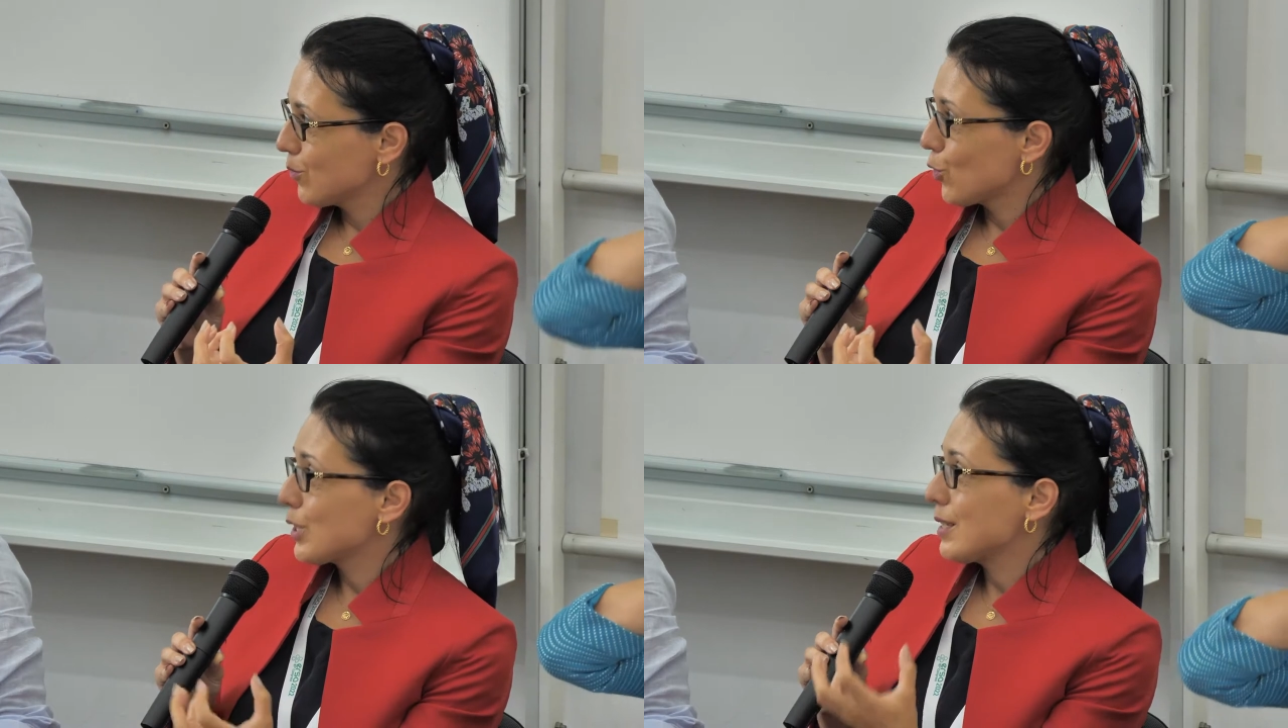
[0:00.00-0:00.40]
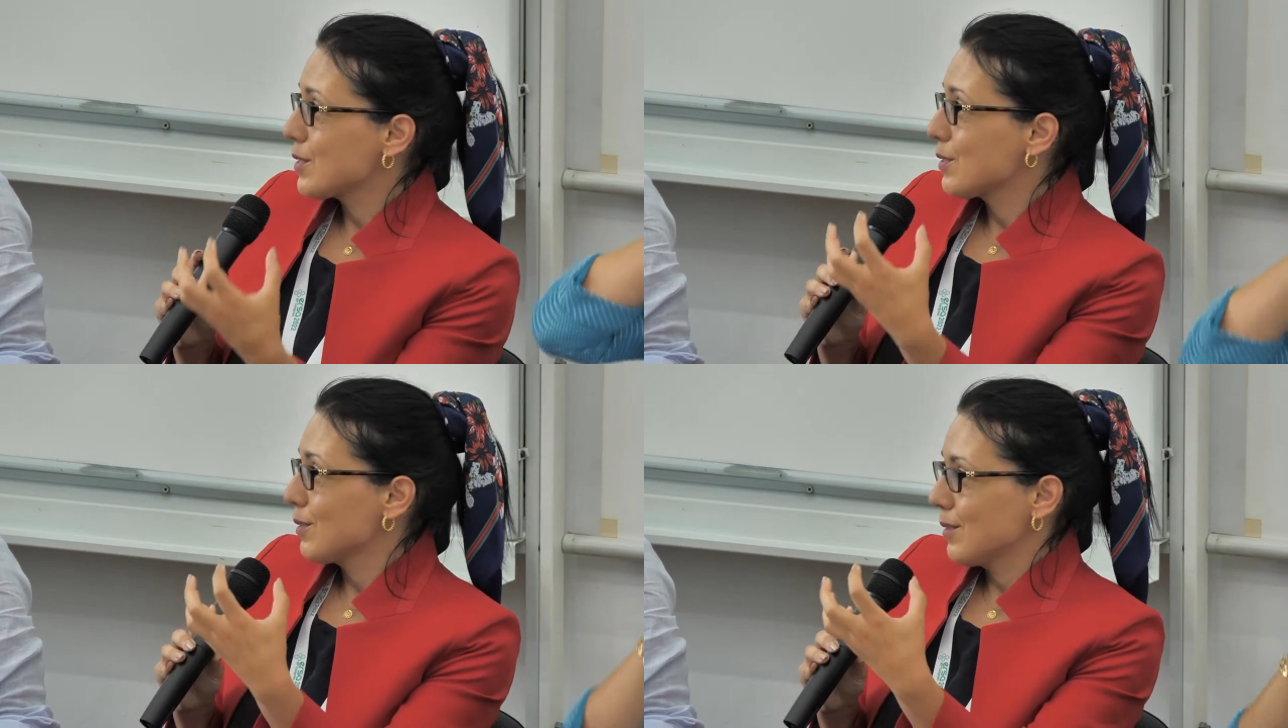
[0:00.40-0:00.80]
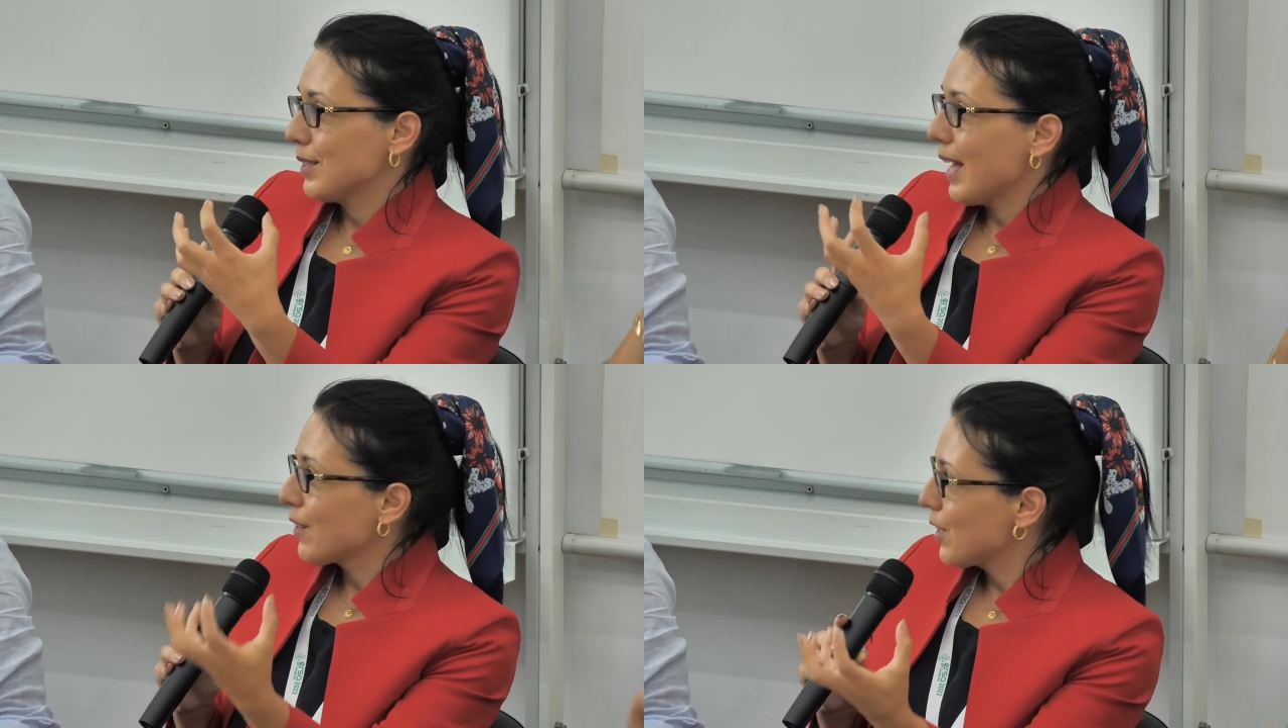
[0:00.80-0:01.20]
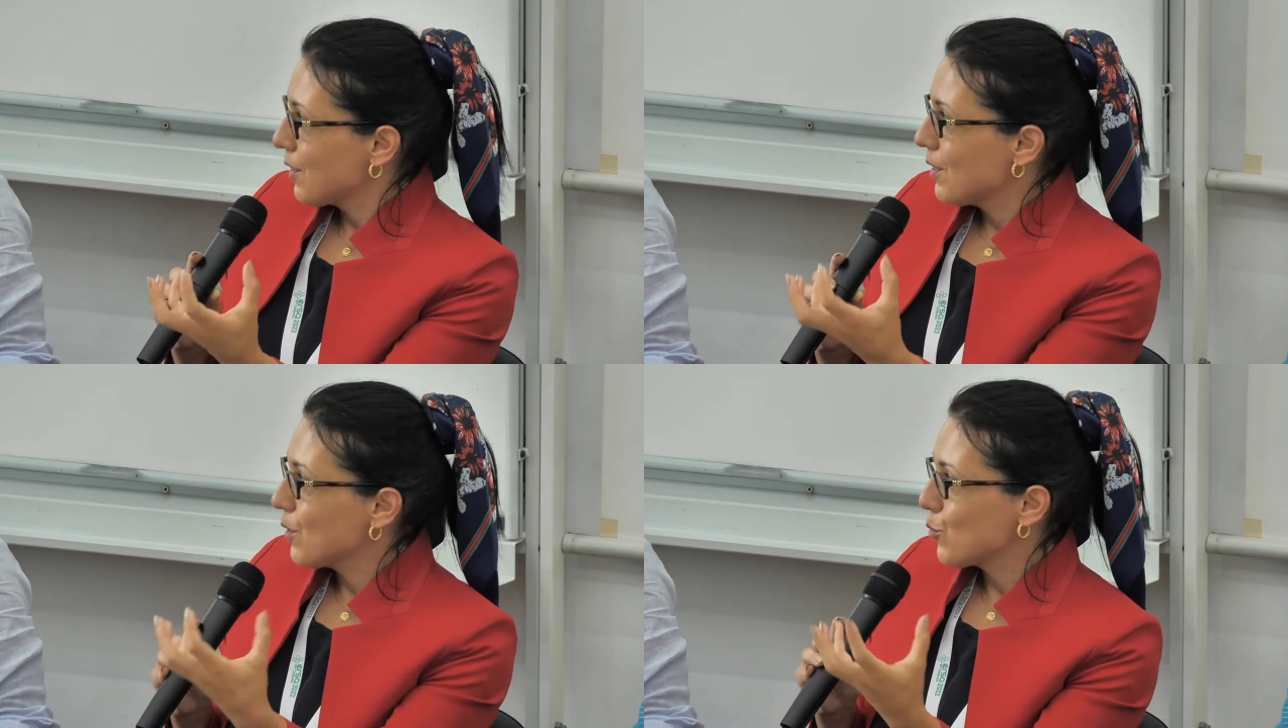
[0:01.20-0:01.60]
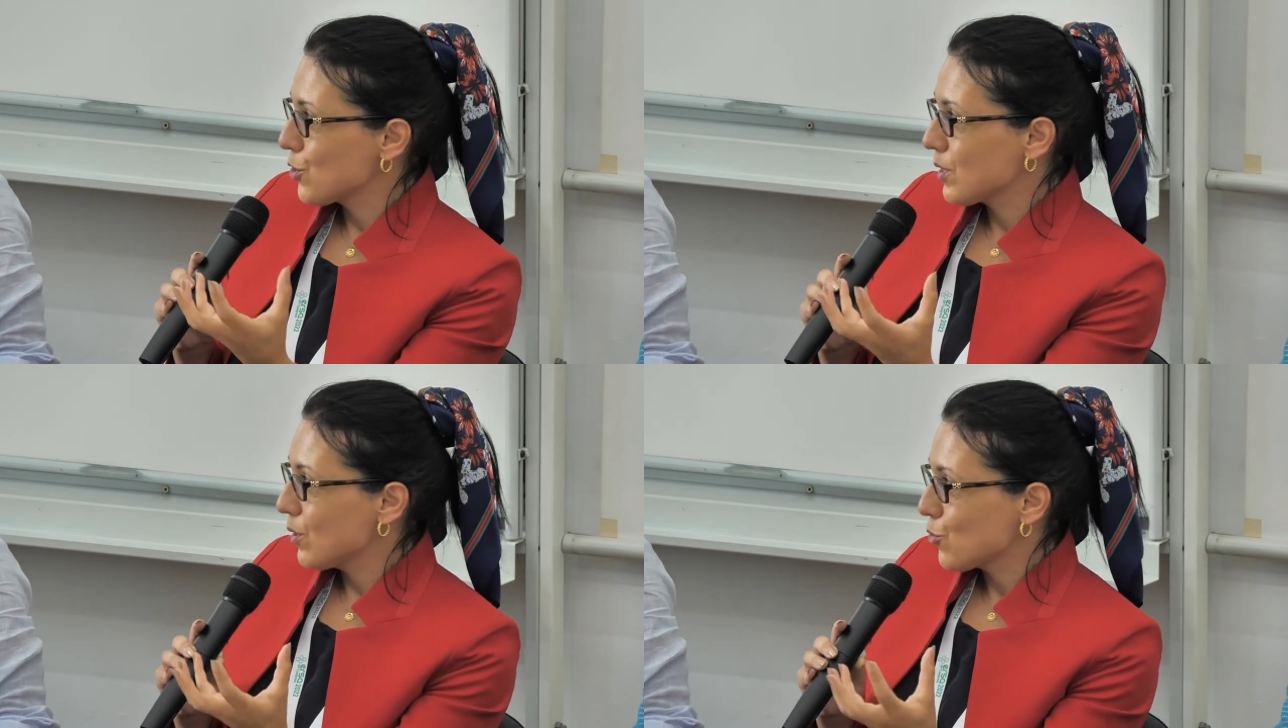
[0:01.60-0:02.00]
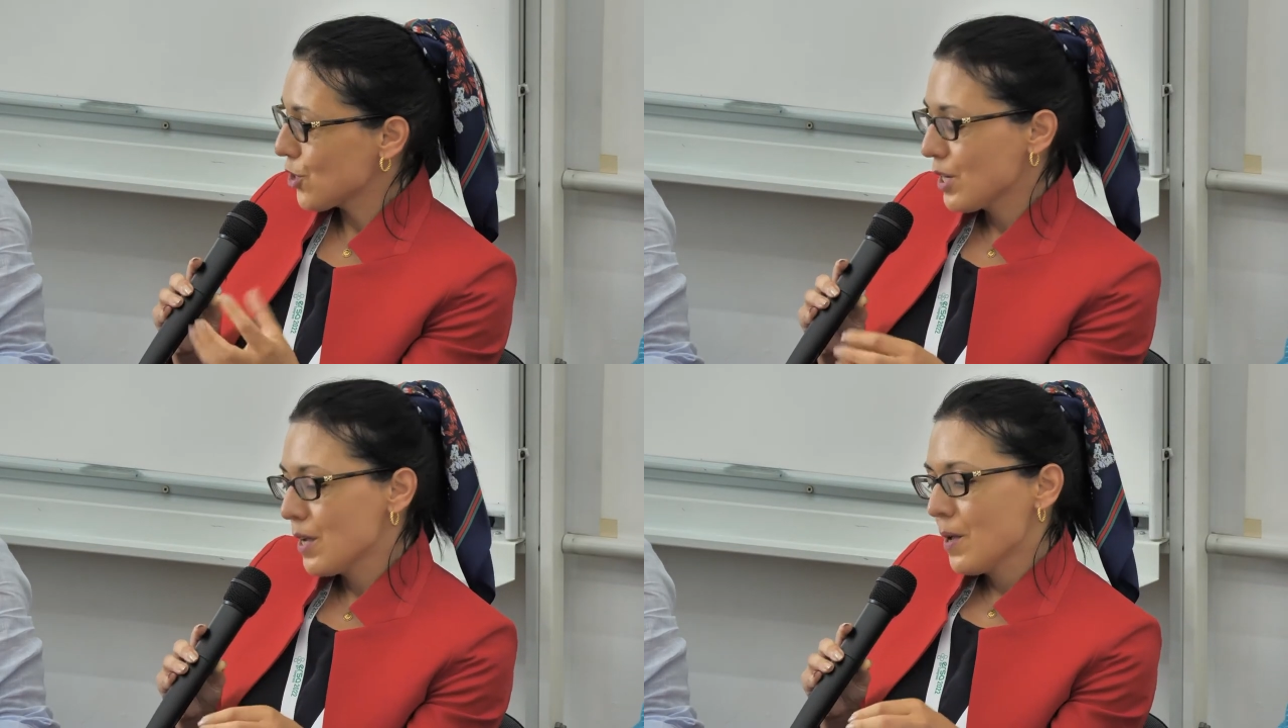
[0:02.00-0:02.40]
or at least an aggregate thing, which is culture.